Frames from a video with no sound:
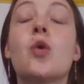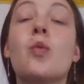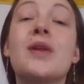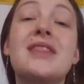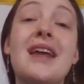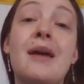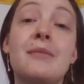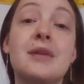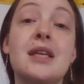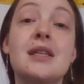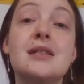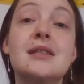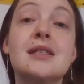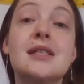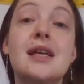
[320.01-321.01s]
What that
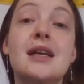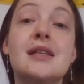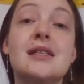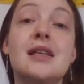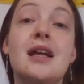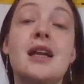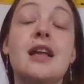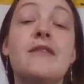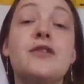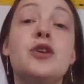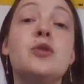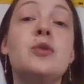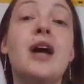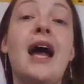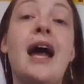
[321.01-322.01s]
means is that if
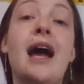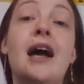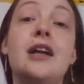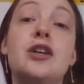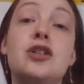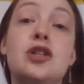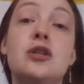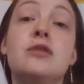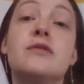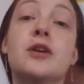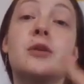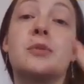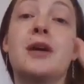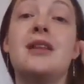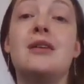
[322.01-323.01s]
you had two
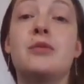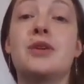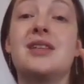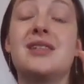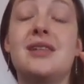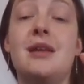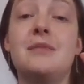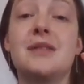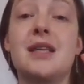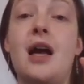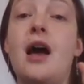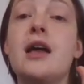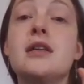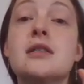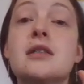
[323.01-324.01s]
vertebrae that were the same
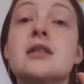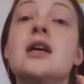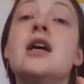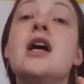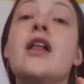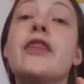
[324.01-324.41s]
size,